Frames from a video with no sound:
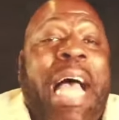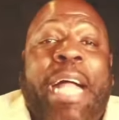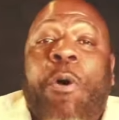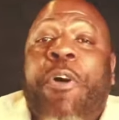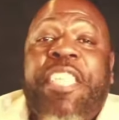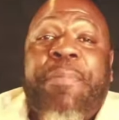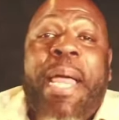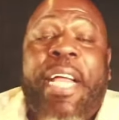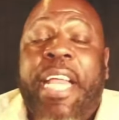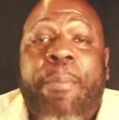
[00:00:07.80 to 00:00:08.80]
black or
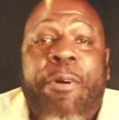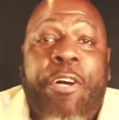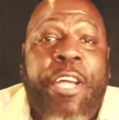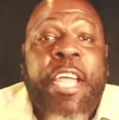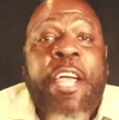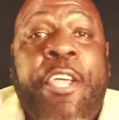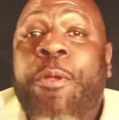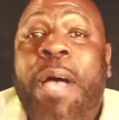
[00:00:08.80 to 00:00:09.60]
Hispanic neighborhood,